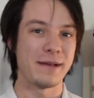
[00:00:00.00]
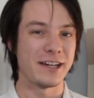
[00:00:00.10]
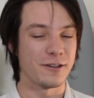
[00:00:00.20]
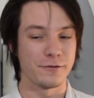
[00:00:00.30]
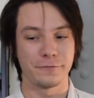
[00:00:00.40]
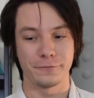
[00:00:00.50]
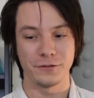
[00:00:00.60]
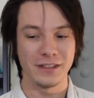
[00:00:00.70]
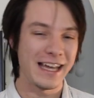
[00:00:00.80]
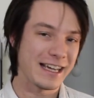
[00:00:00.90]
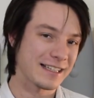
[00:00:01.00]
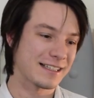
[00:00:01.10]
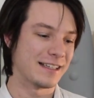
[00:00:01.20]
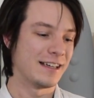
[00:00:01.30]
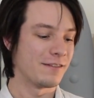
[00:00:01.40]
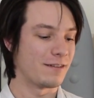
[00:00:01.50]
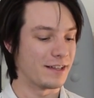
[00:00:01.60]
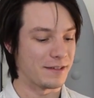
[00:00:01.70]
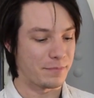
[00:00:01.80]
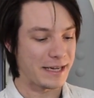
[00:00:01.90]
amount of flex
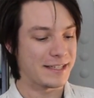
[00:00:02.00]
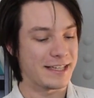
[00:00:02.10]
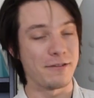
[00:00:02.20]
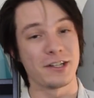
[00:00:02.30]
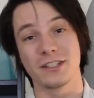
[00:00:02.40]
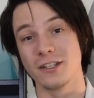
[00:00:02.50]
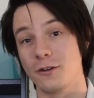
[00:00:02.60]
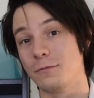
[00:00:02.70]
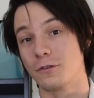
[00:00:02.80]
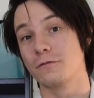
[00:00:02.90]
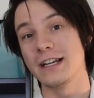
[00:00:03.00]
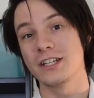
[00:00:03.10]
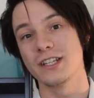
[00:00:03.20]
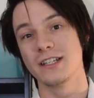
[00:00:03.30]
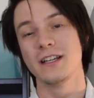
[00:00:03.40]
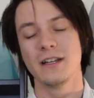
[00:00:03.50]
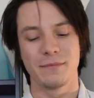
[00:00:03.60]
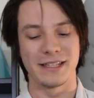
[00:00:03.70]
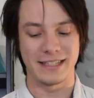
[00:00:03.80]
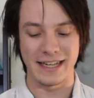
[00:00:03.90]
rather than PC, which is a lot more rigid
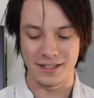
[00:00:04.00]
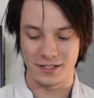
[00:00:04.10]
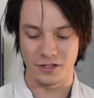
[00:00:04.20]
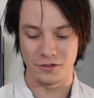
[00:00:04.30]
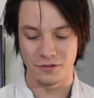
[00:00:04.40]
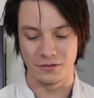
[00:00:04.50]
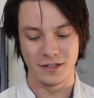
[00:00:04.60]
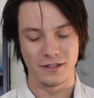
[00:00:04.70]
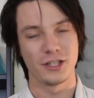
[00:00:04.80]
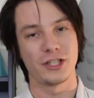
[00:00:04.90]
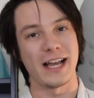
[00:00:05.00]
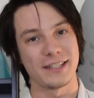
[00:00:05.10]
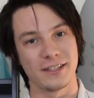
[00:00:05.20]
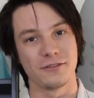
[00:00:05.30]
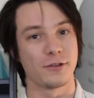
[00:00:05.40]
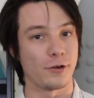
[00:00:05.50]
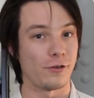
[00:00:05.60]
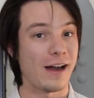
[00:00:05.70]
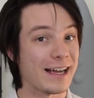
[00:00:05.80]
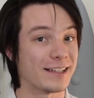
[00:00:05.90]
but tends to shatter or
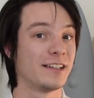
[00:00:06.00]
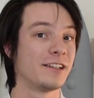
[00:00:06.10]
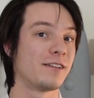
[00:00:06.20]
crack,